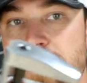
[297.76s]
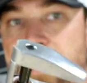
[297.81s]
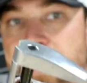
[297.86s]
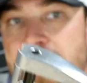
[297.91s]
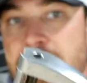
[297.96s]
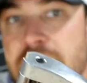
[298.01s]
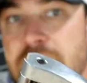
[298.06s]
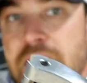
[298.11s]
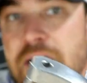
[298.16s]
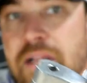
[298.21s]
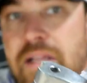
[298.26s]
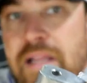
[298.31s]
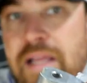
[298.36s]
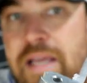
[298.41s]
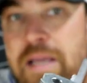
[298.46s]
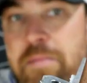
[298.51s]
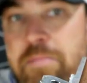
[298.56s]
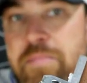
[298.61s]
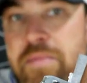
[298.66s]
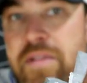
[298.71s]
then
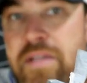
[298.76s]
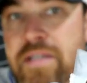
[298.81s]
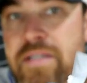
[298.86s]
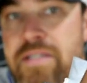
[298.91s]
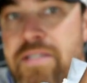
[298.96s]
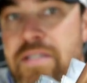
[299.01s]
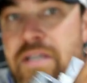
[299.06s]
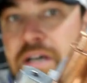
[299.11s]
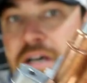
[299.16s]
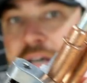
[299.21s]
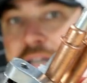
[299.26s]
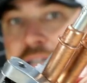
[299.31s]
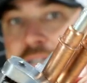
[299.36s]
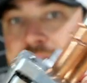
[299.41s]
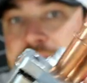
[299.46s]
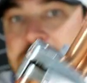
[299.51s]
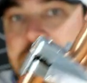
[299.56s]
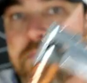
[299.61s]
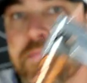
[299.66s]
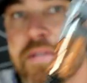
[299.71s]
clamp this onto
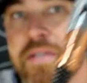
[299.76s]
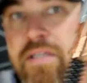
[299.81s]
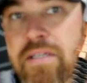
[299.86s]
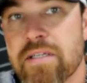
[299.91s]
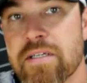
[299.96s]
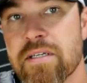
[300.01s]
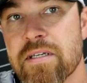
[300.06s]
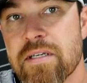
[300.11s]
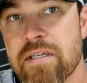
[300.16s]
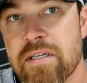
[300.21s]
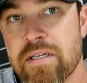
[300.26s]
something.